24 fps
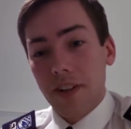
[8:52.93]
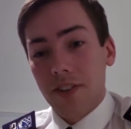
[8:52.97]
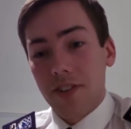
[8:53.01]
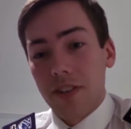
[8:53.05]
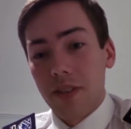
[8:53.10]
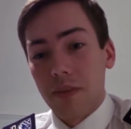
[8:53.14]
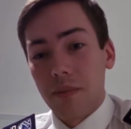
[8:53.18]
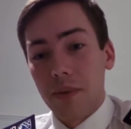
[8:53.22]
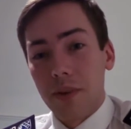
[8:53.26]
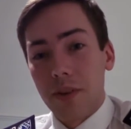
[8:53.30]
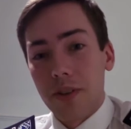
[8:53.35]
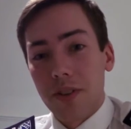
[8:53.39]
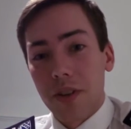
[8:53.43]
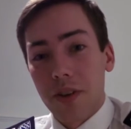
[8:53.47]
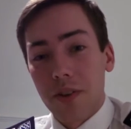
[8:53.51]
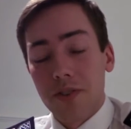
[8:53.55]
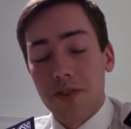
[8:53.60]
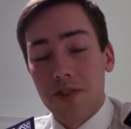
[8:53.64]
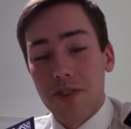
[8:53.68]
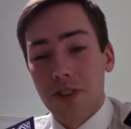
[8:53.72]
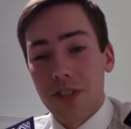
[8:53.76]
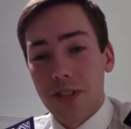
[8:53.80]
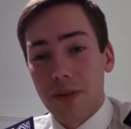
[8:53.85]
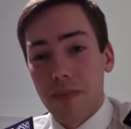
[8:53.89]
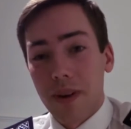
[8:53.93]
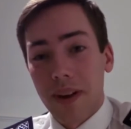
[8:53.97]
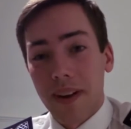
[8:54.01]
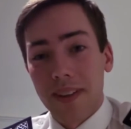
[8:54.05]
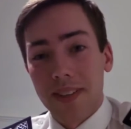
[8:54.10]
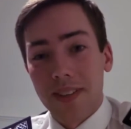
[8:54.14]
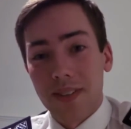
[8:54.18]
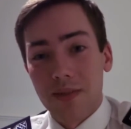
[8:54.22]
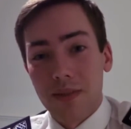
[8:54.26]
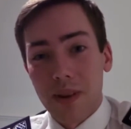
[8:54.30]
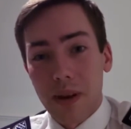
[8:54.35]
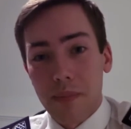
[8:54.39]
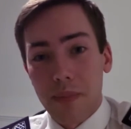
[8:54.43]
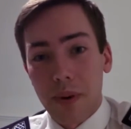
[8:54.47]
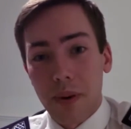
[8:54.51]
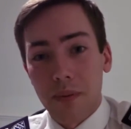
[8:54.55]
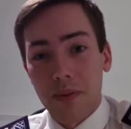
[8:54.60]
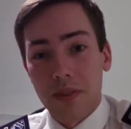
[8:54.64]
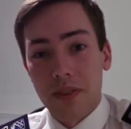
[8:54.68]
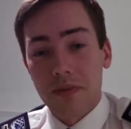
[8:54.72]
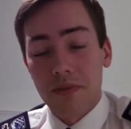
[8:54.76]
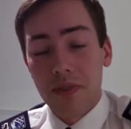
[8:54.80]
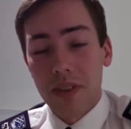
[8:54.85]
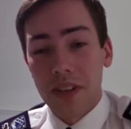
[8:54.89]
actually, because I was just about to wrap
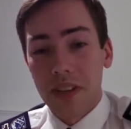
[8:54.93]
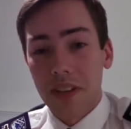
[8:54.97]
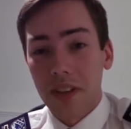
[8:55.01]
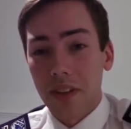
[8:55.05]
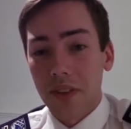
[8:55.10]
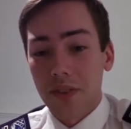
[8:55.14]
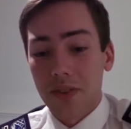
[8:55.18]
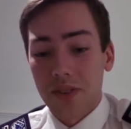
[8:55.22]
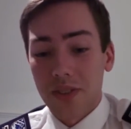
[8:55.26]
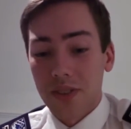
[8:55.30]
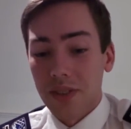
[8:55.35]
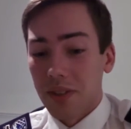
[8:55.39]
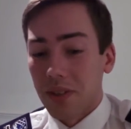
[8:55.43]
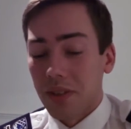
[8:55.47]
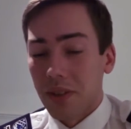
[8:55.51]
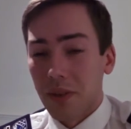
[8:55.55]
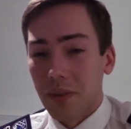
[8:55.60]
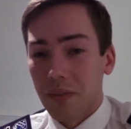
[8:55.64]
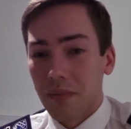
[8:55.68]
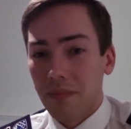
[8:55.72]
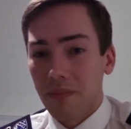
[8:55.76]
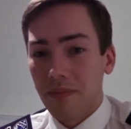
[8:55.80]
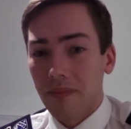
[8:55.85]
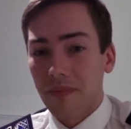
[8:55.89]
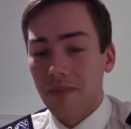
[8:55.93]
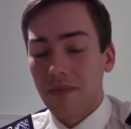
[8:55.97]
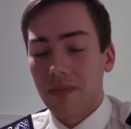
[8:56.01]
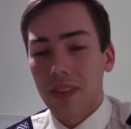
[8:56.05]
up this video. So